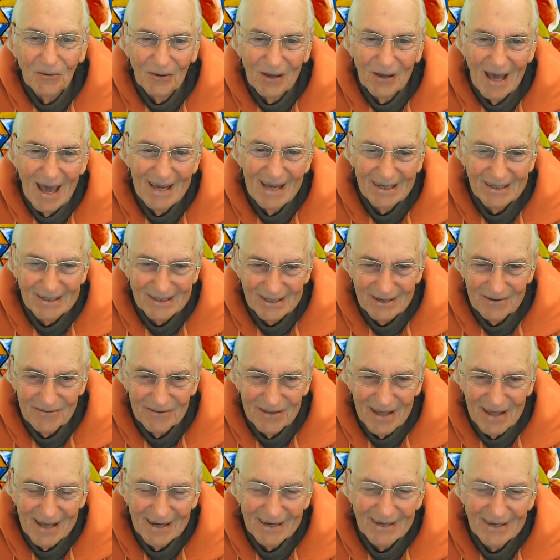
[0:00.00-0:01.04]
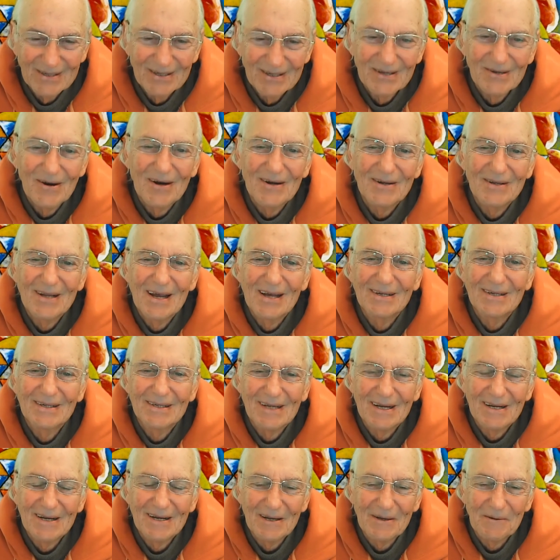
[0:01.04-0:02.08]
Gates, if that is in our
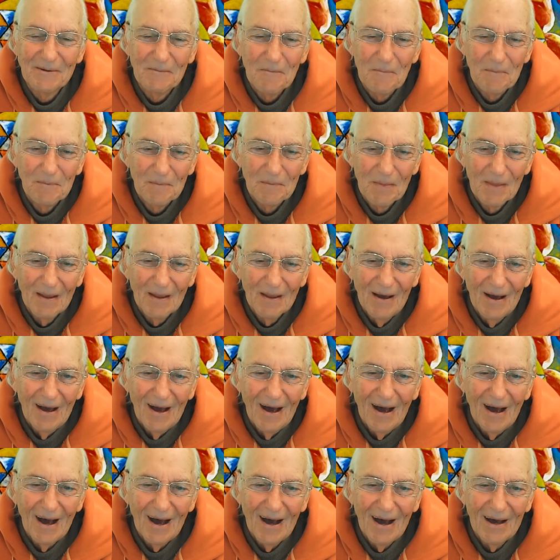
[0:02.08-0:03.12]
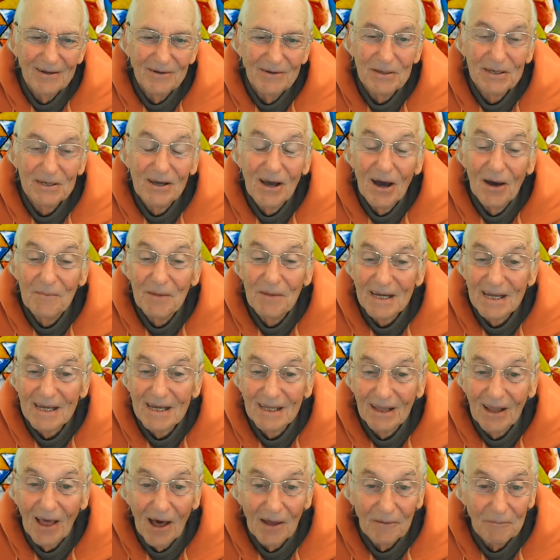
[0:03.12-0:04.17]
destiny, to become an
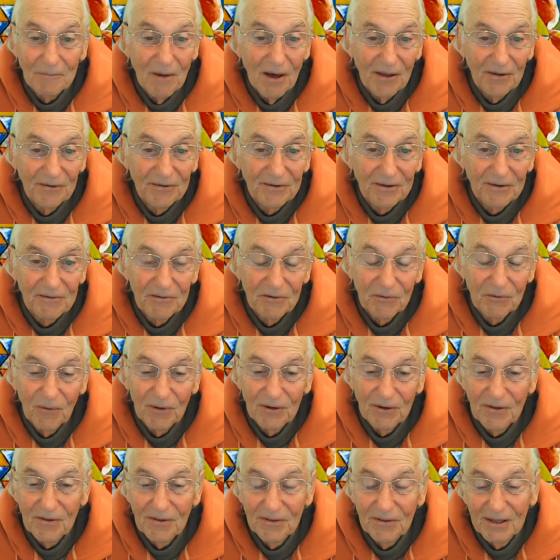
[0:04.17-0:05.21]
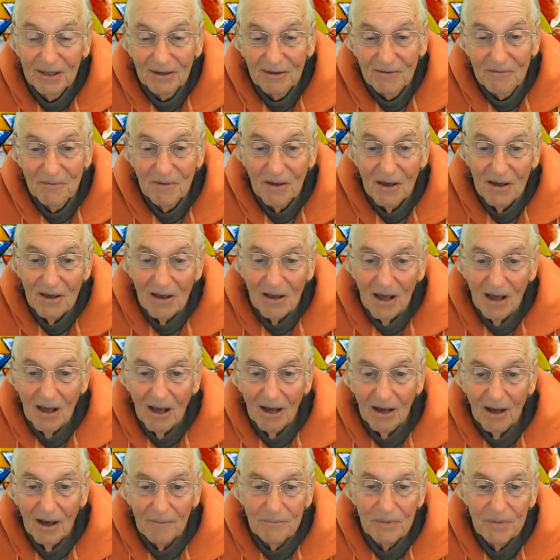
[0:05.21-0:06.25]
Elon Musk, if you want to think
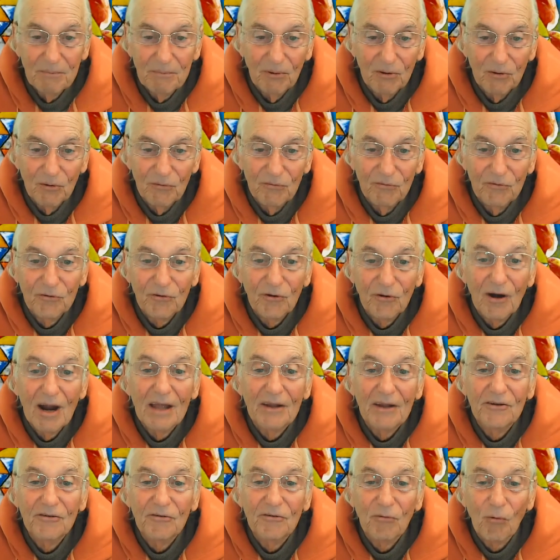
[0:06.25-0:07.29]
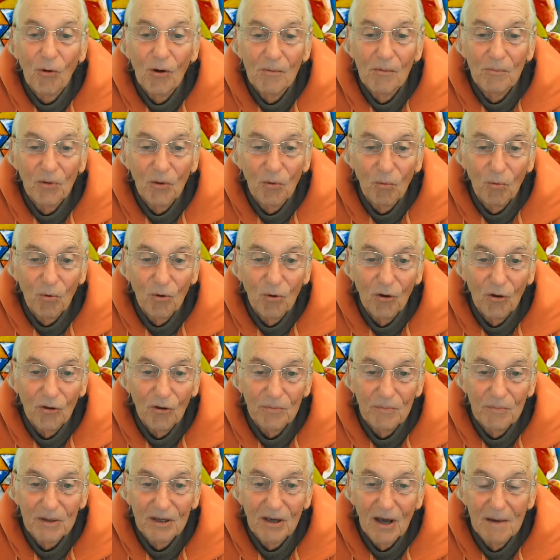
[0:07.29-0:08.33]
of people who've transformed the world, to
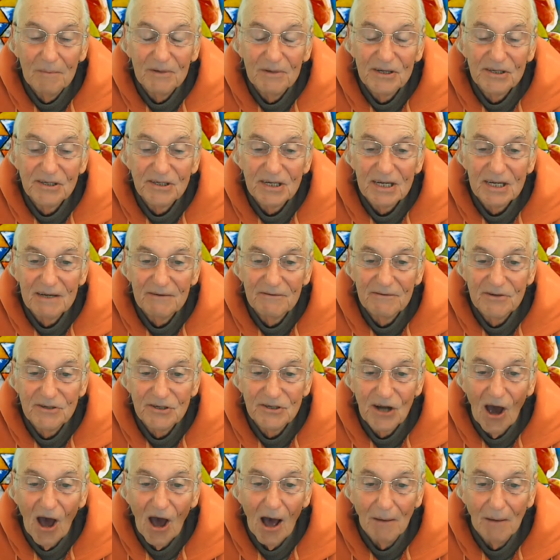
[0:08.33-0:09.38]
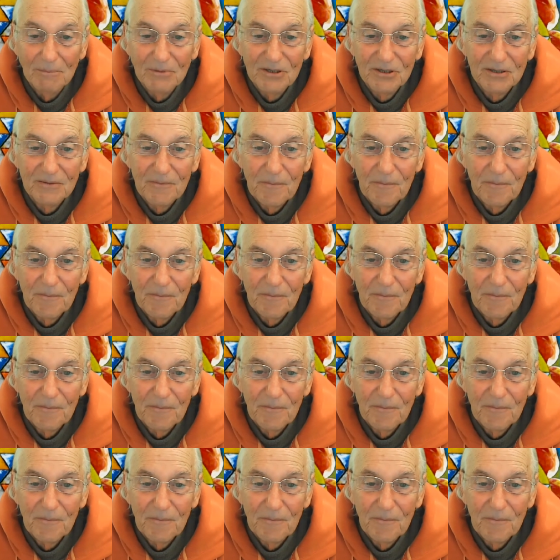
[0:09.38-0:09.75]
become a Steve Jobs,